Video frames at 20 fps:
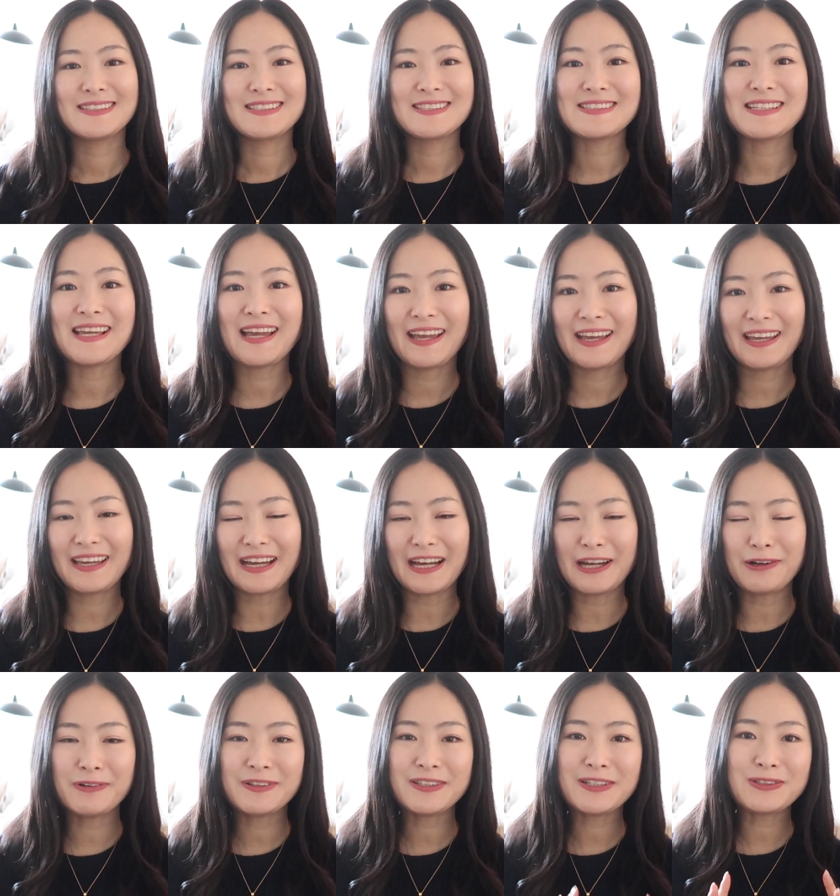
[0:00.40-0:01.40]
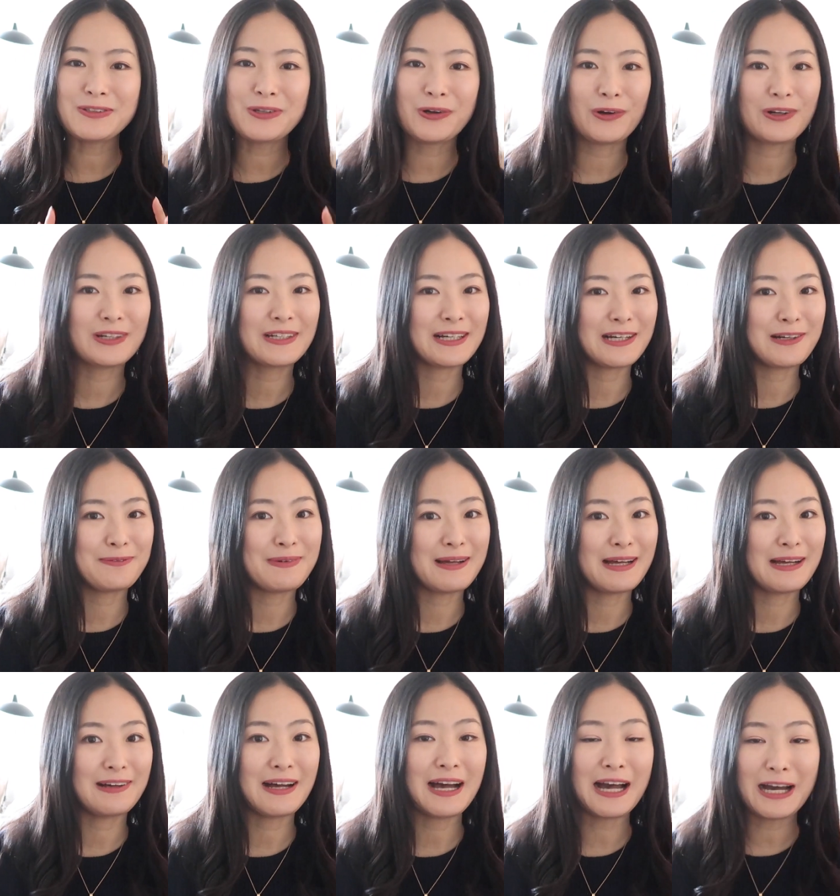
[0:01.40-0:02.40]
Today, I want to talk
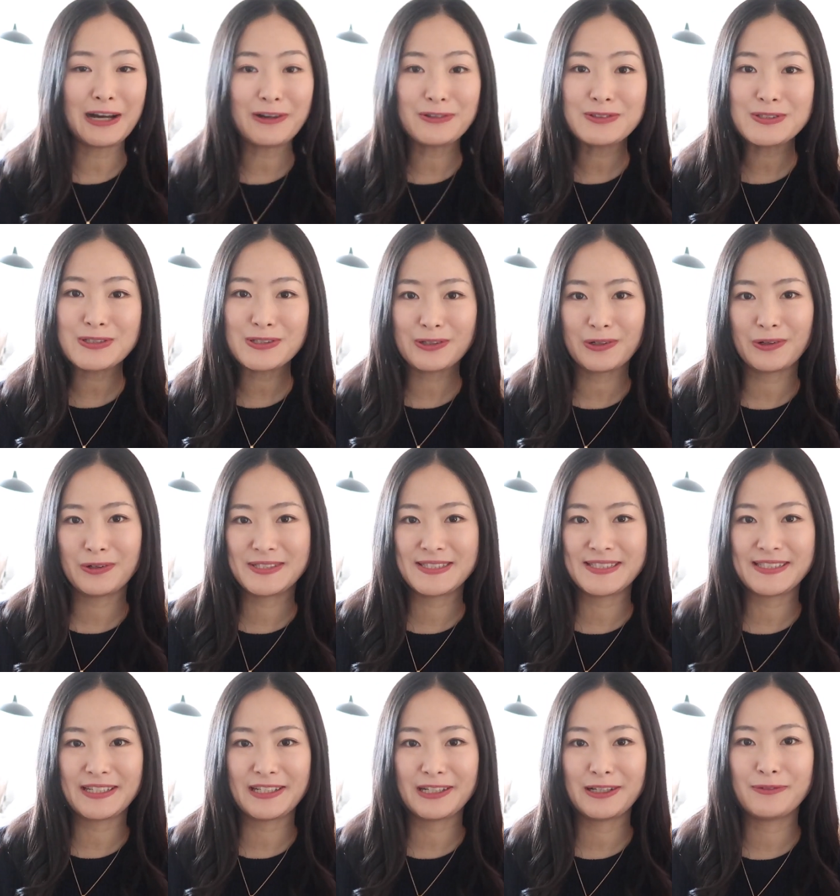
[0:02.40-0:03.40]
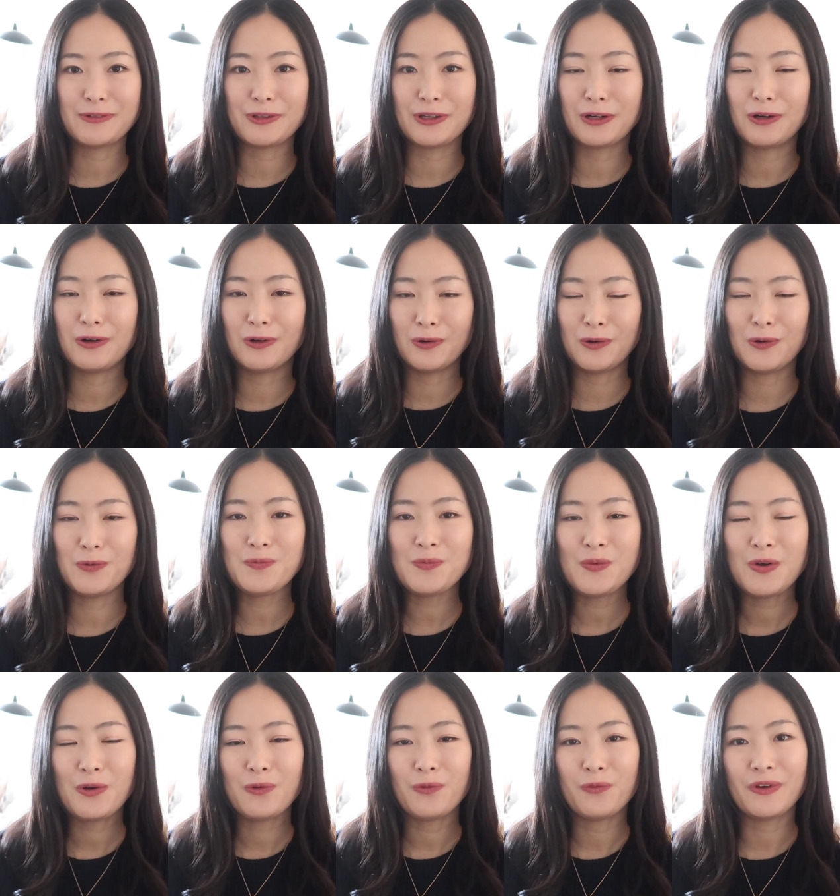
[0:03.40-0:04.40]
about how to cozy up your home
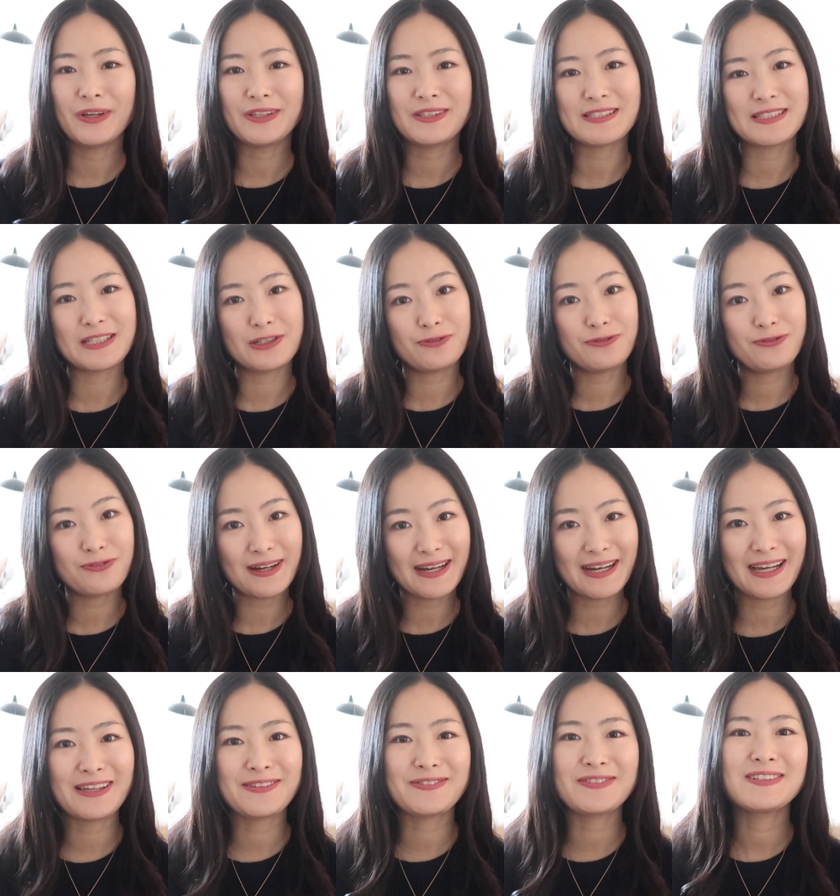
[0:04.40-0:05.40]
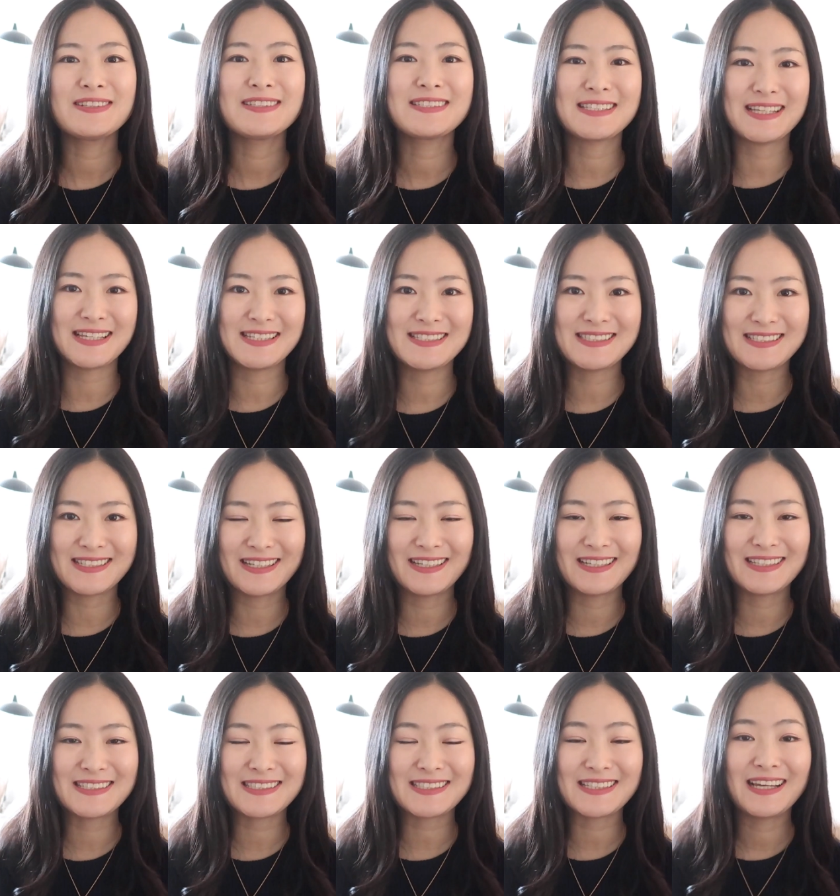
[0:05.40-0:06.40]
with the 5
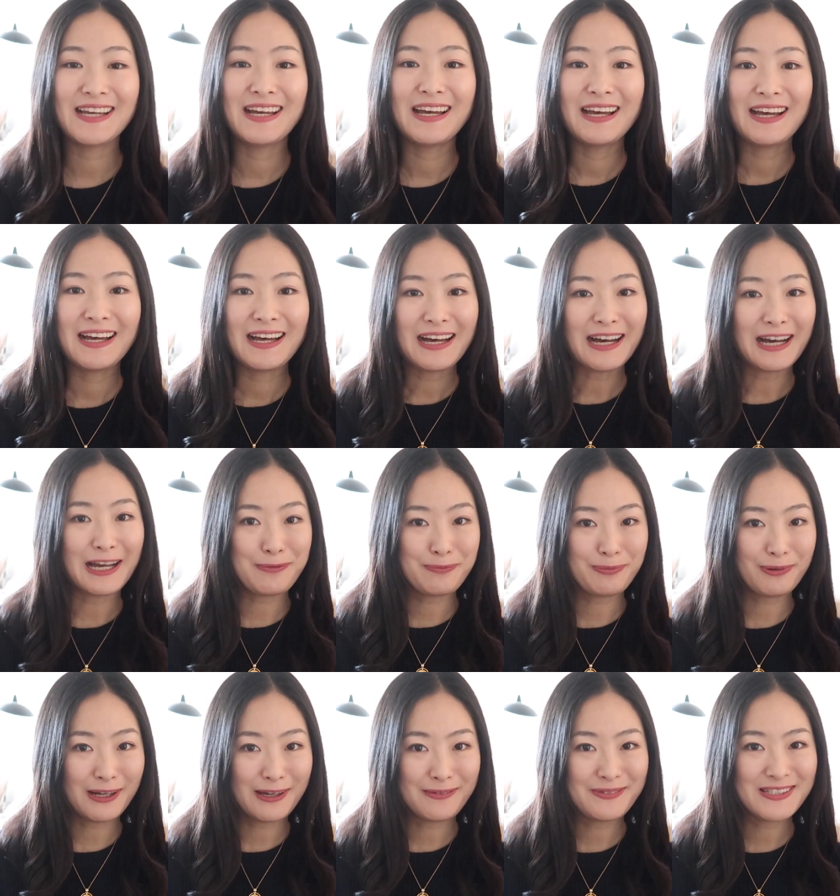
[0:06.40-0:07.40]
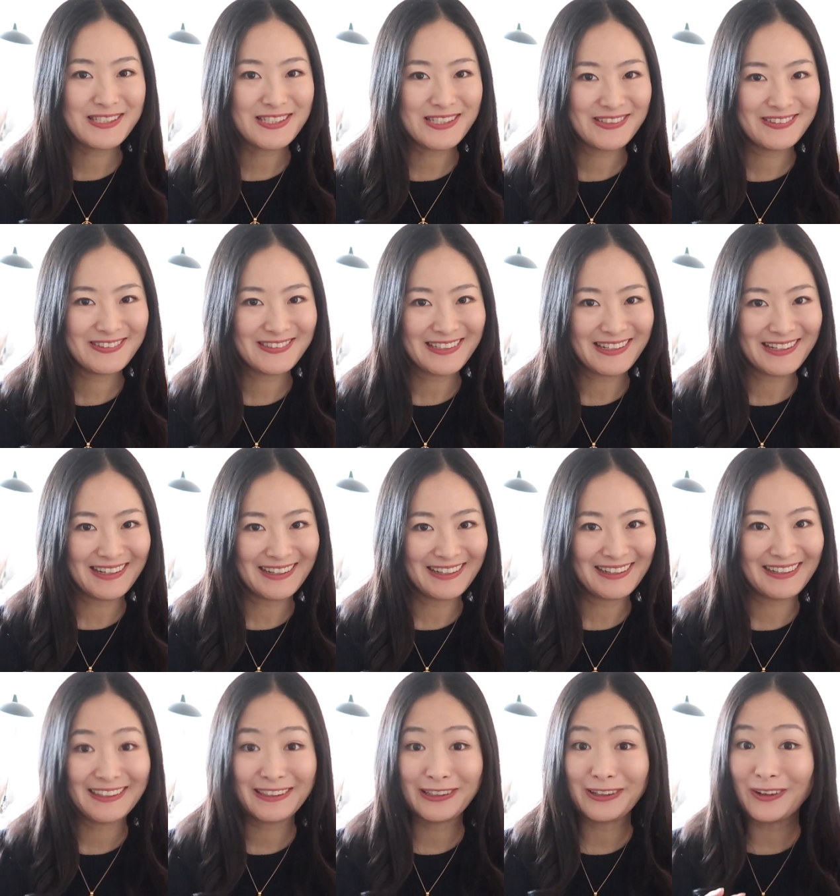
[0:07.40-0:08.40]
senses. I promise you
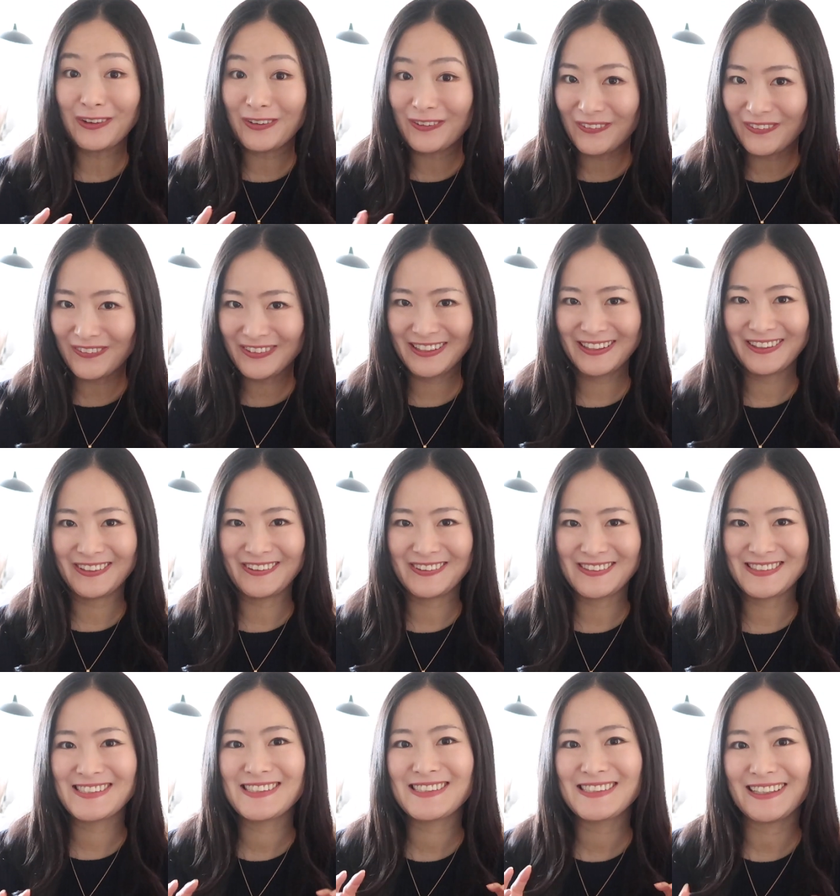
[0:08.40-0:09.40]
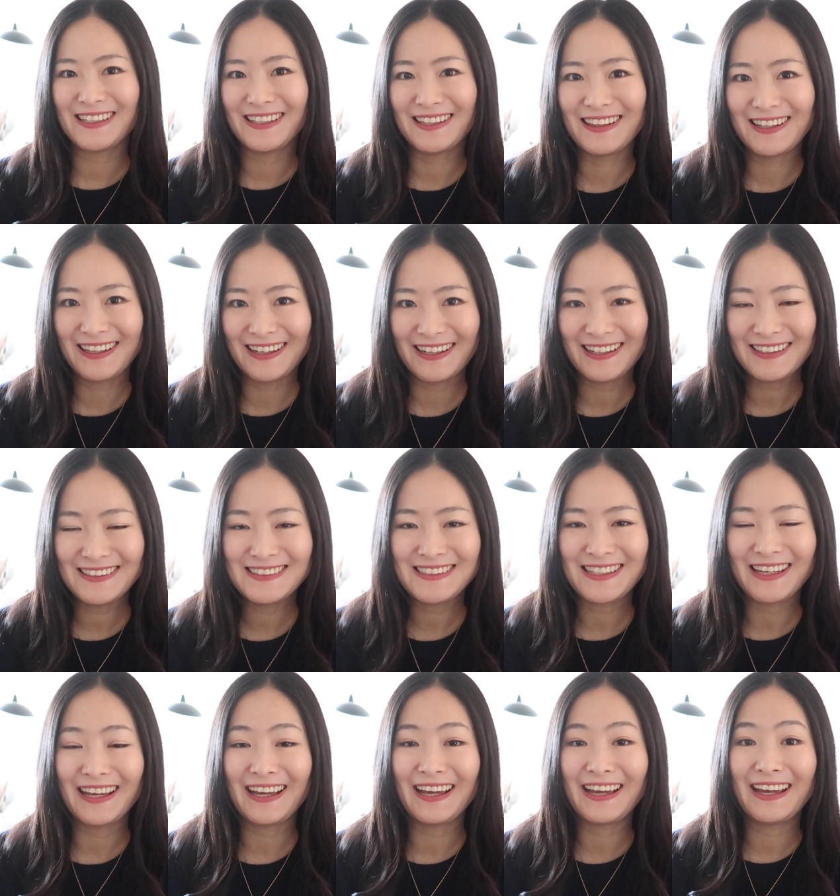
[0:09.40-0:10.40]
that it won't cost a lot
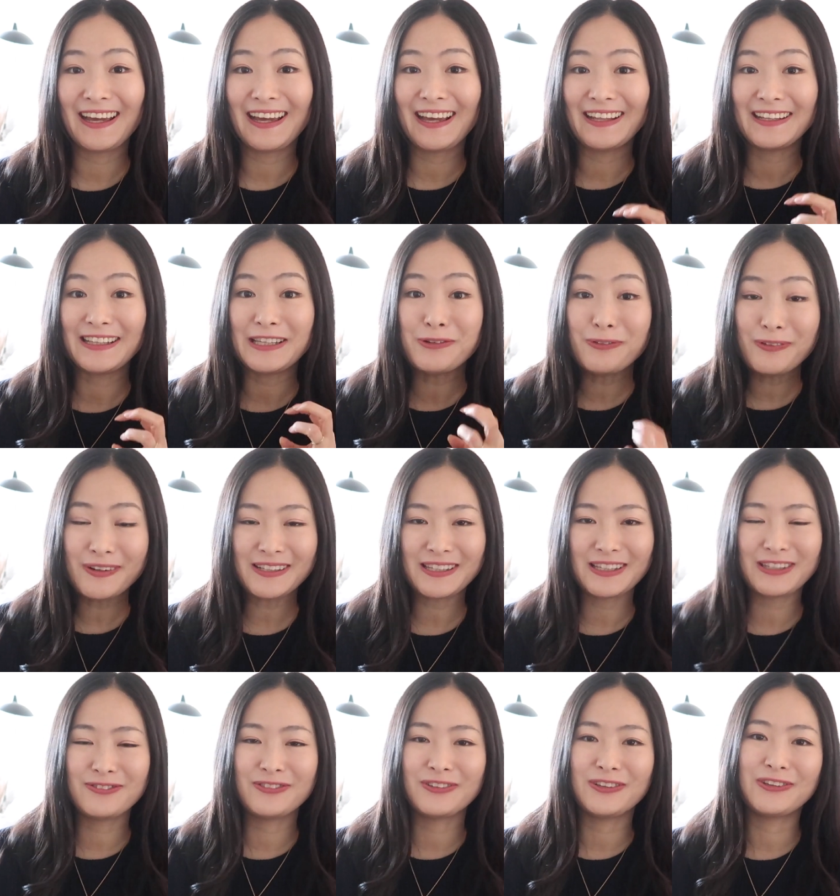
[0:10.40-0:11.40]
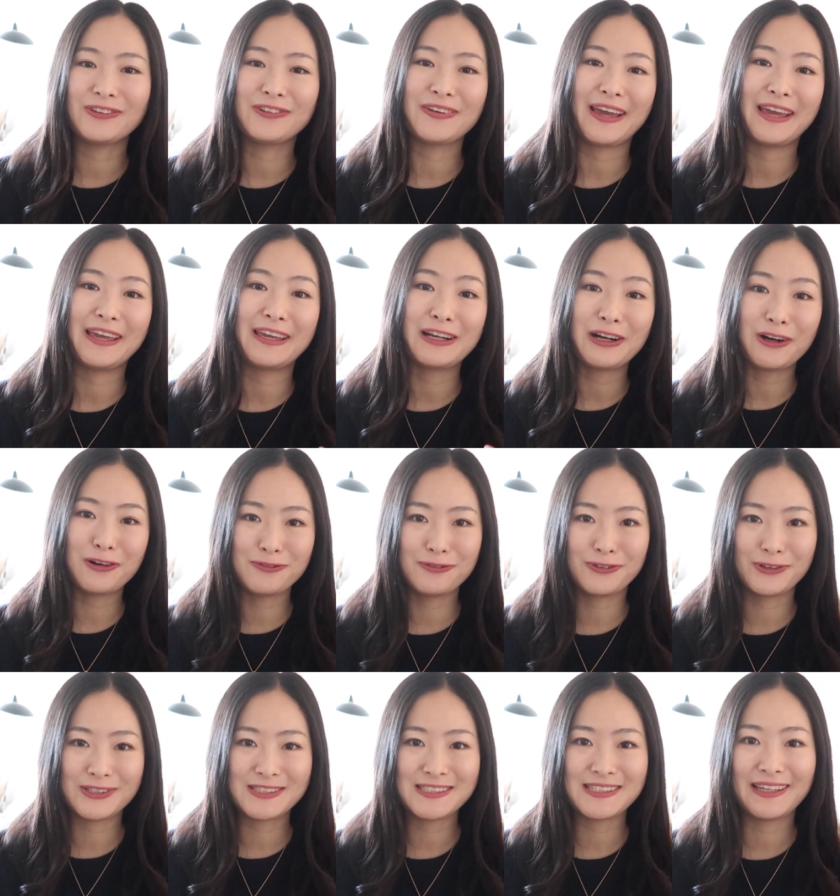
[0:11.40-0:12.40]
and it will give you a
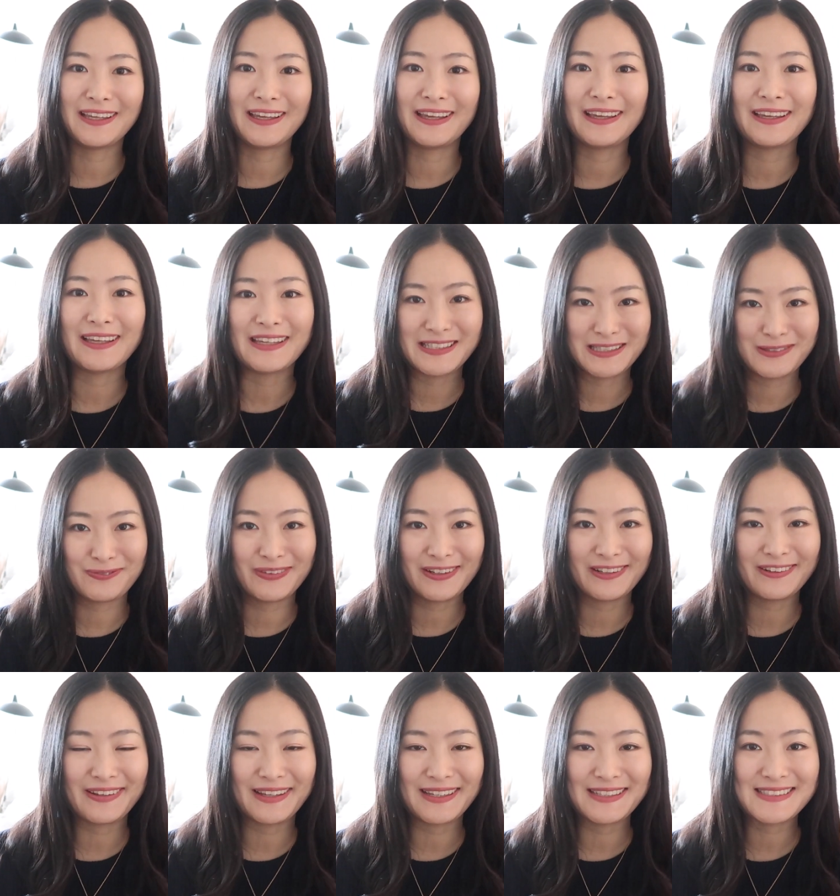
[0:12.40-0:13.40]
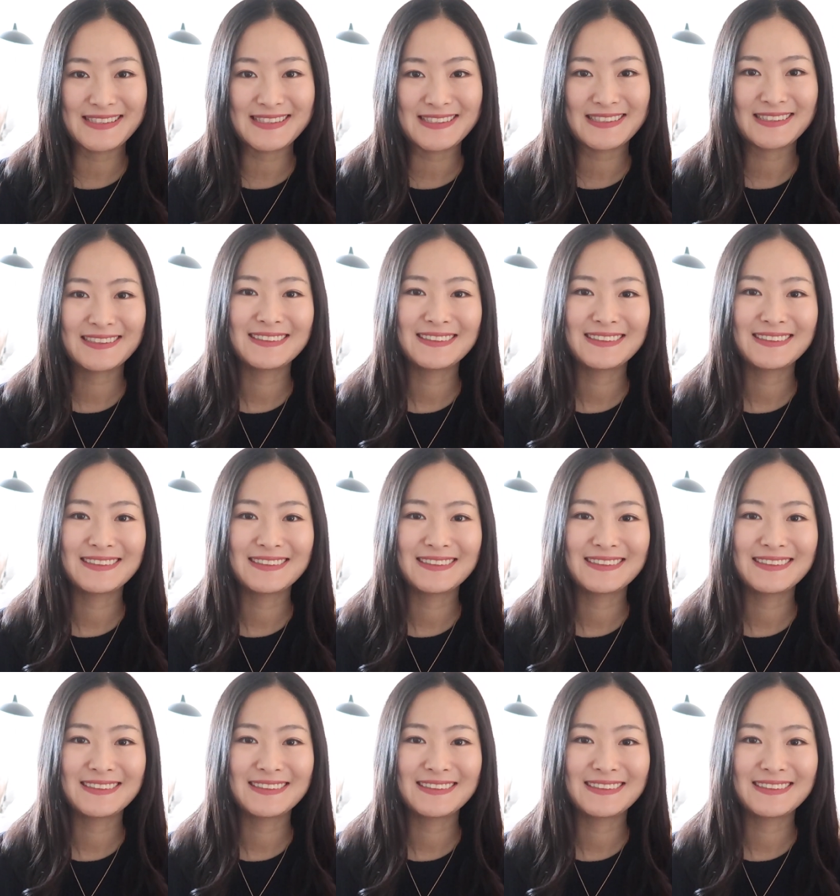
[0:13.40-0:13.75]
comforting experience.